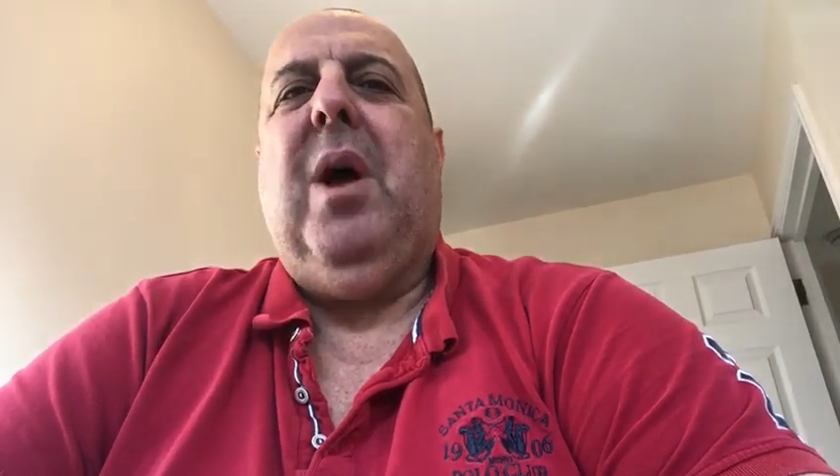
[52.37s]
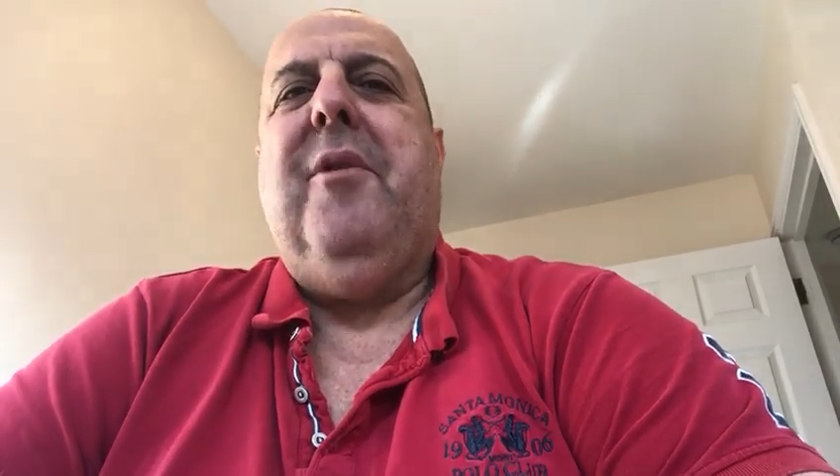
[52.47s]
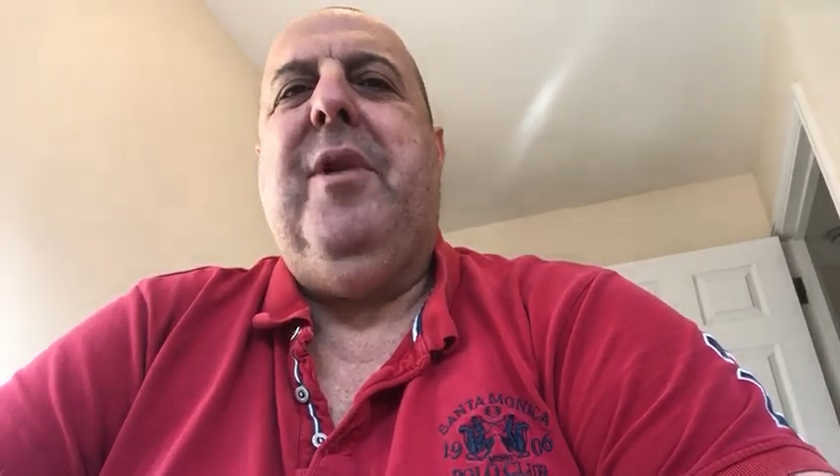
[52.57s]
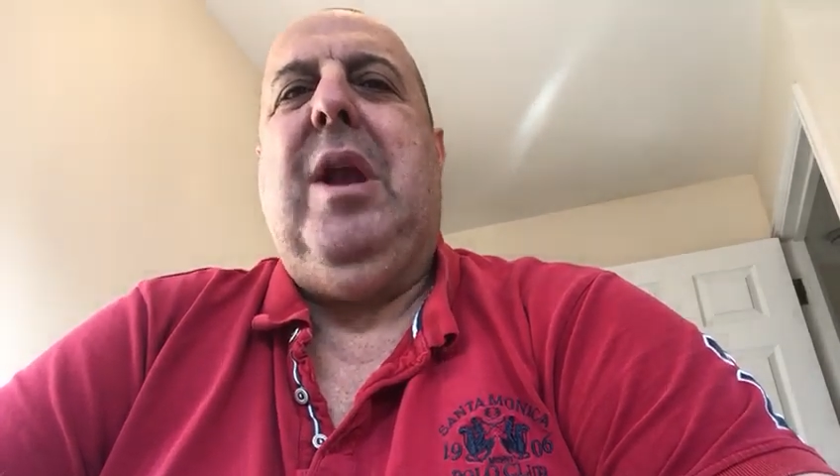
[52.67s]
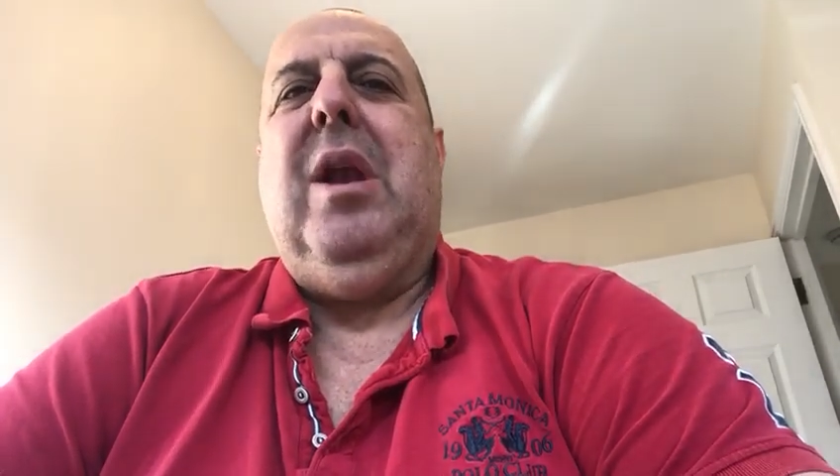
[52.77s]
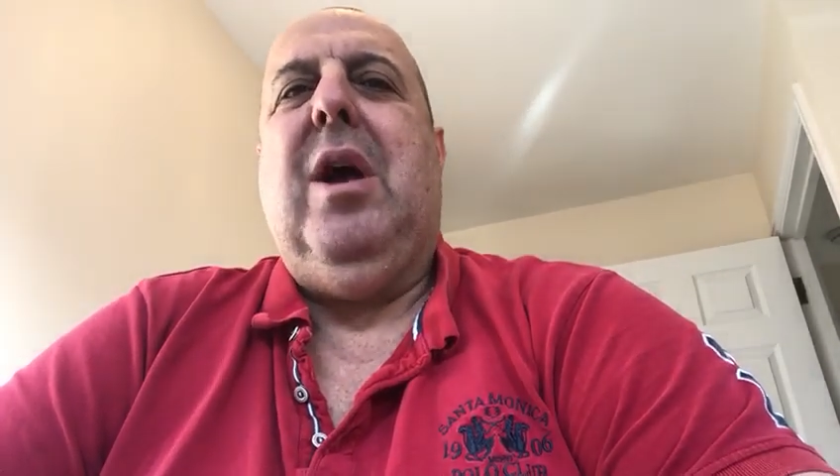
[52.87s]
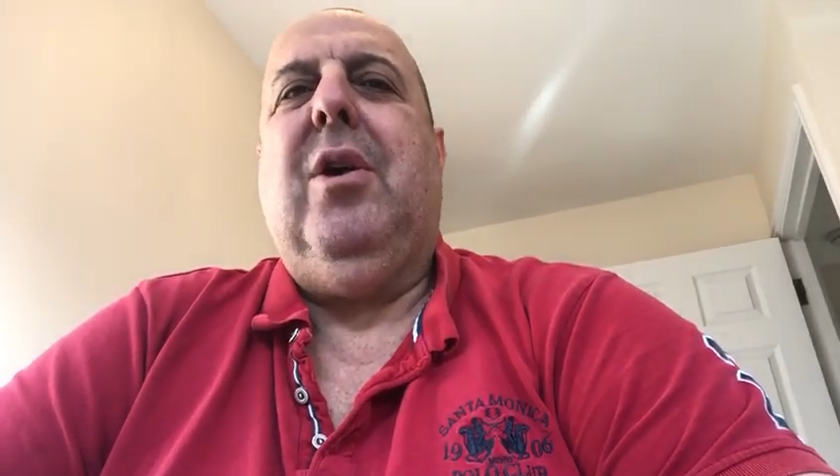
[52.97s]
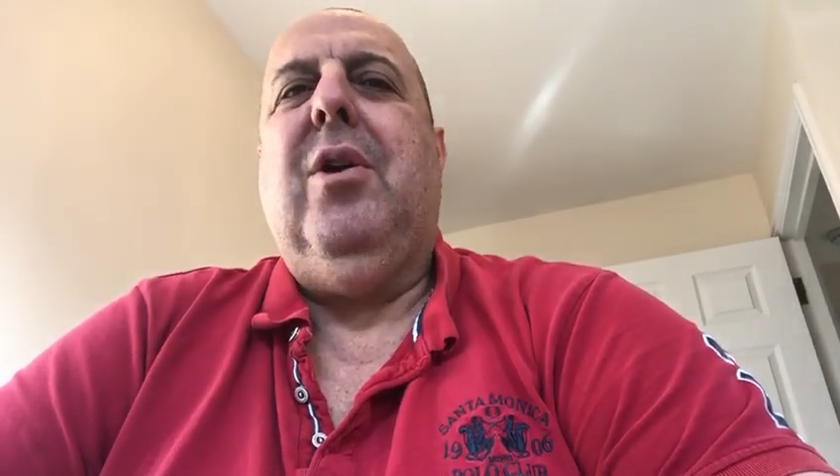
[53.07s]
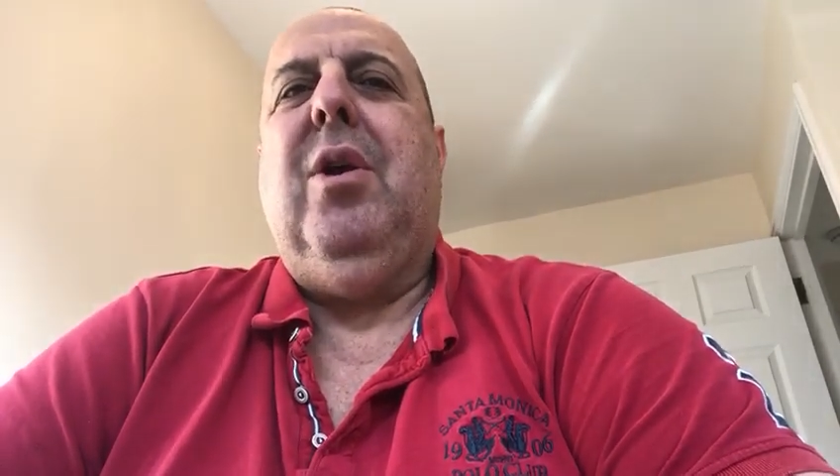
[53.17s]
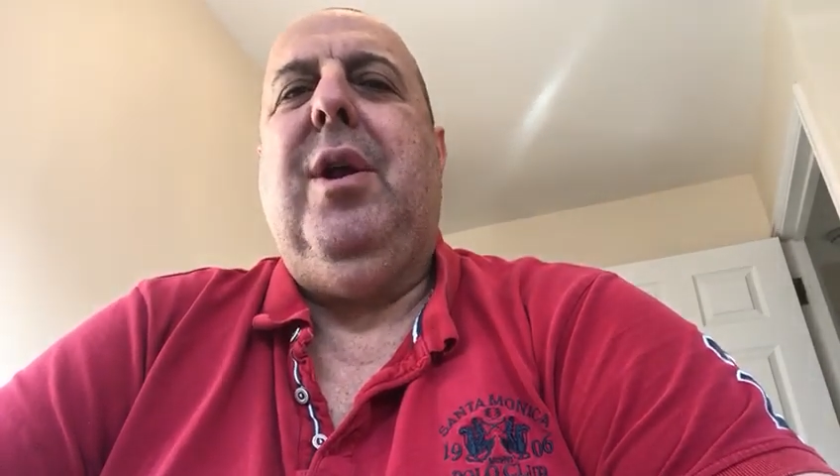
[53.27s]
I really
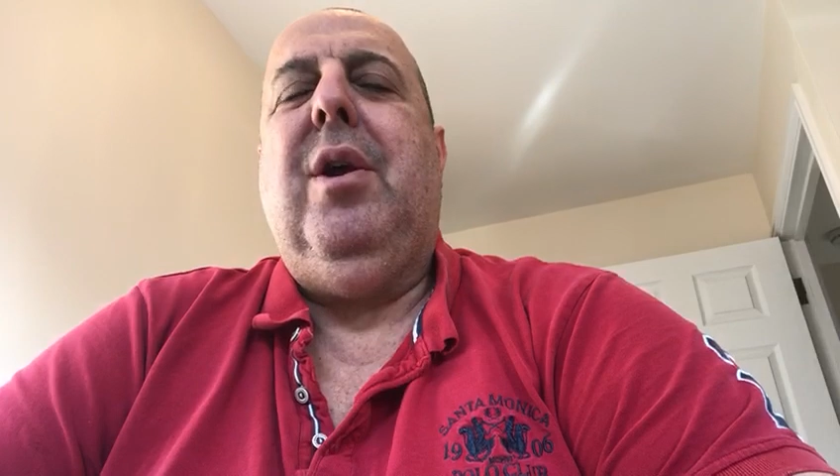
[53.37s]
like Girl